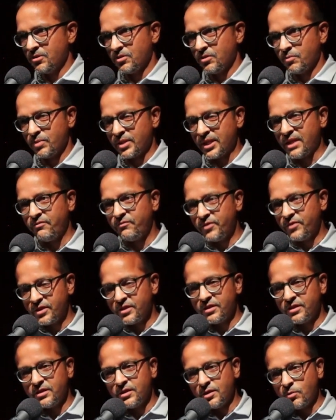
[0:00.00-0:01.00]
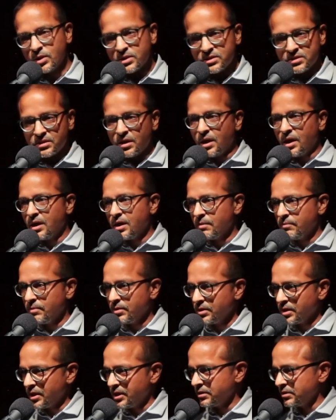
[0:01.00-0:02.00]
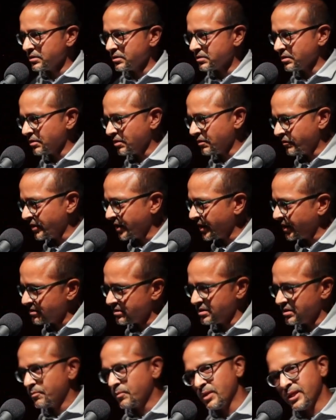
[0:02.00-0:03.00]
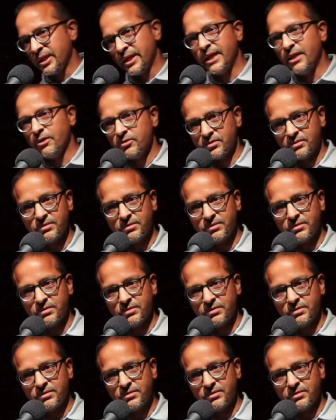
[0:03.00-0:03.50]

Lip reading: But I figured, what's the harm in letting this little fantasy play out?